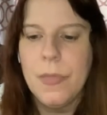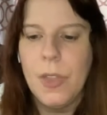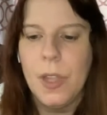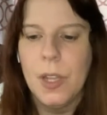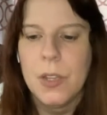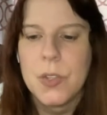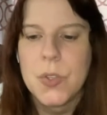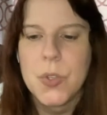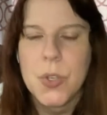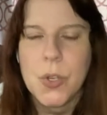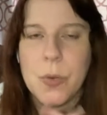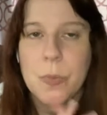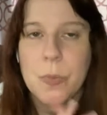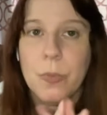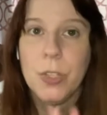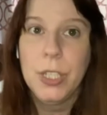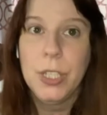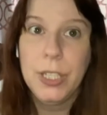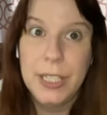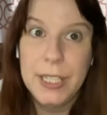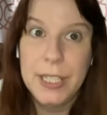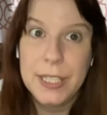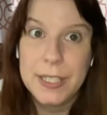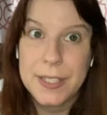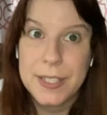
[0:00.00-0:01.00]
So I'm
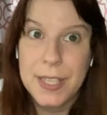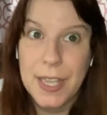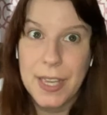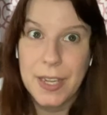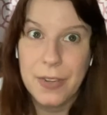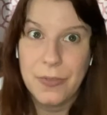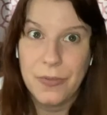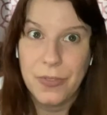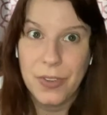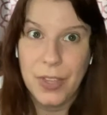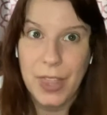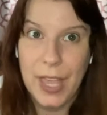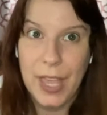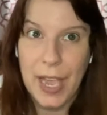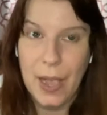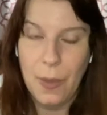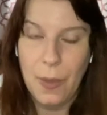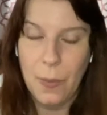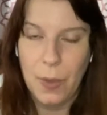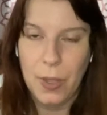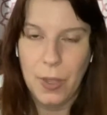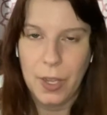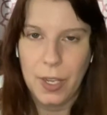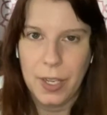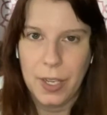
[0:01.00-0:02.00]
really excited for that
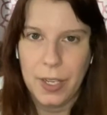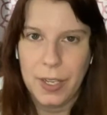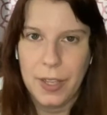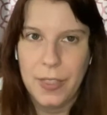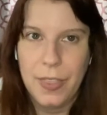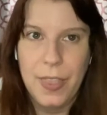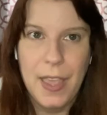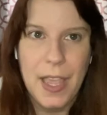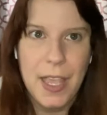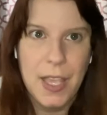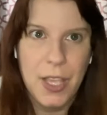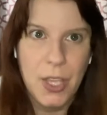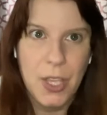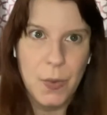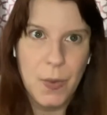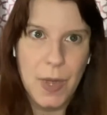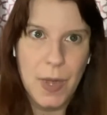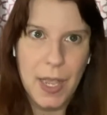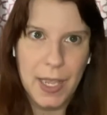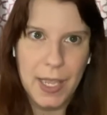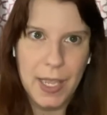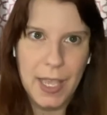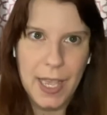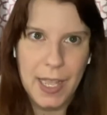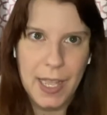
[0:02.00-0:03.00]
one. Thank you,
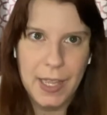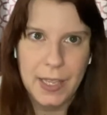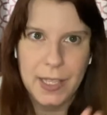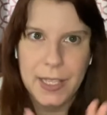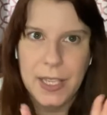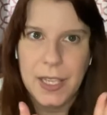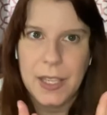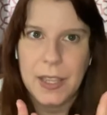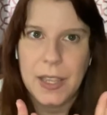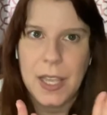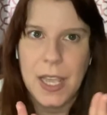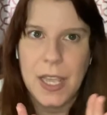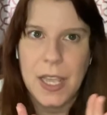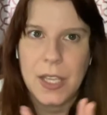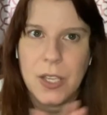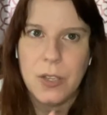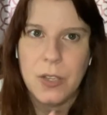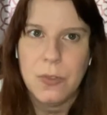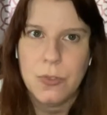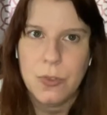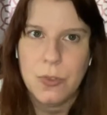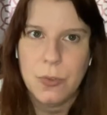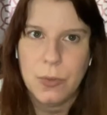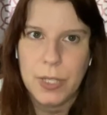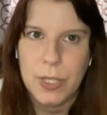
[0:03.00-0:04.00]
NetGalley. Thank
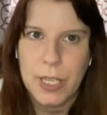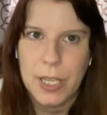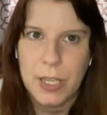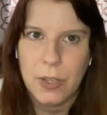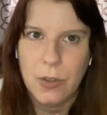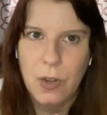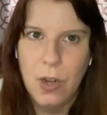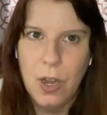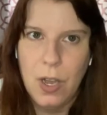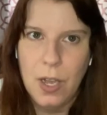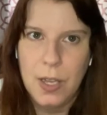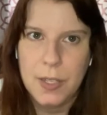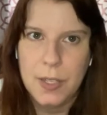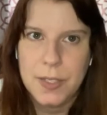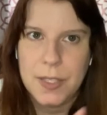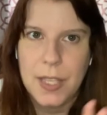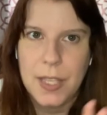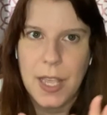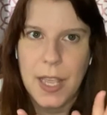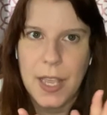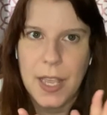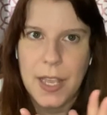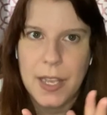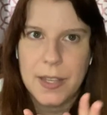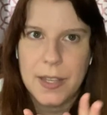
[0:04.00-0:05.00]
you, Juliette Cross.
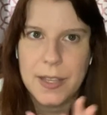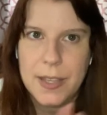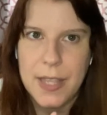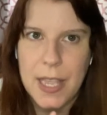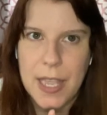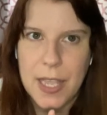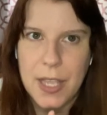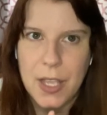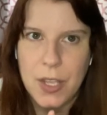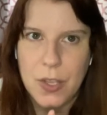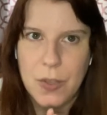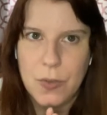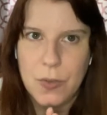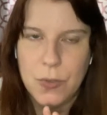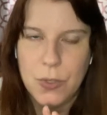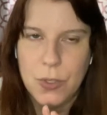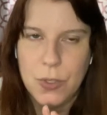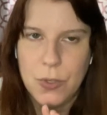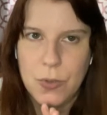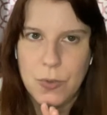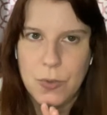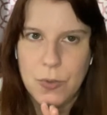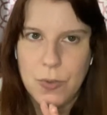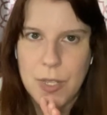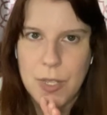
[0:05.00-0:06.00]
And thank you
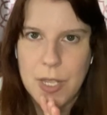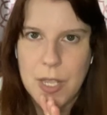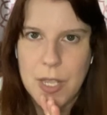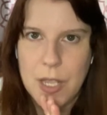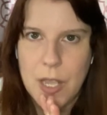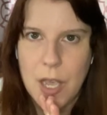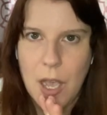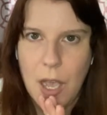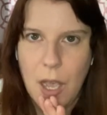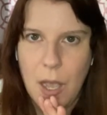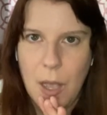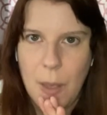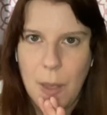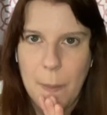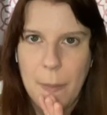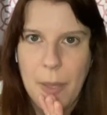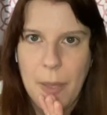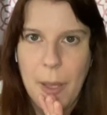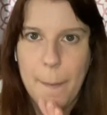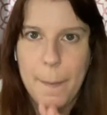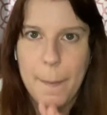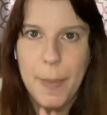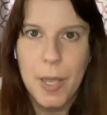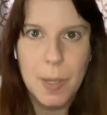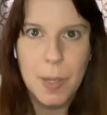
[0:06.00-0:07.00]
to the
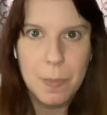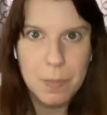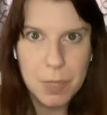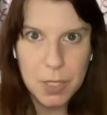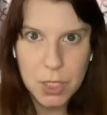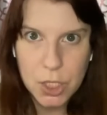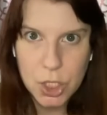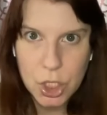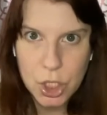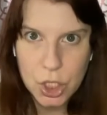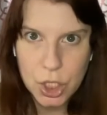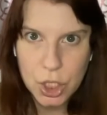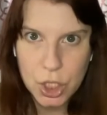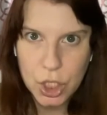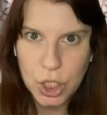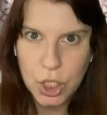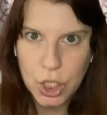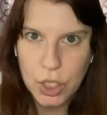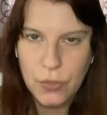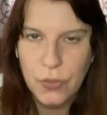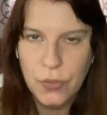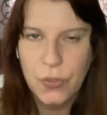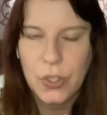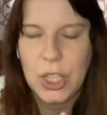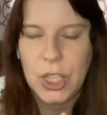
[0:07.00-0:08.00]

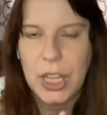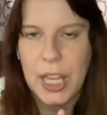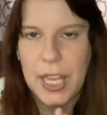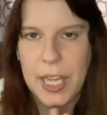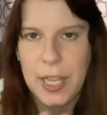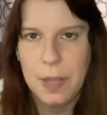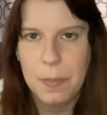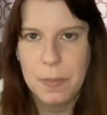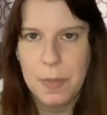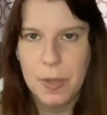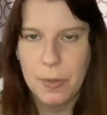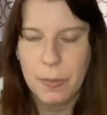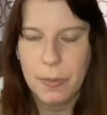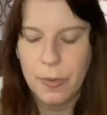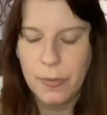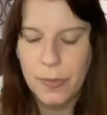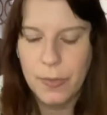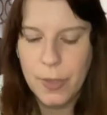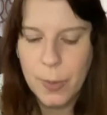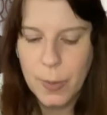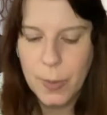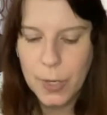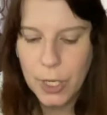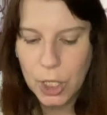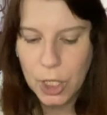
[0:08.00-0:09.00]
publisher for letting me
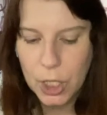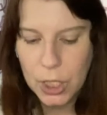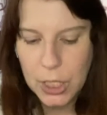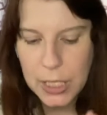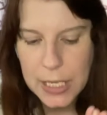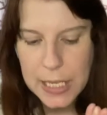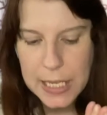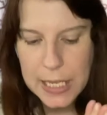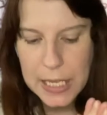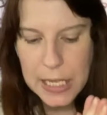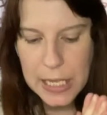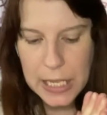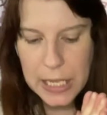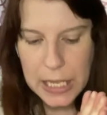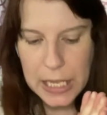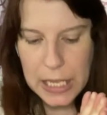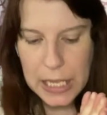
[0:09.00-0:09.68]
review it early.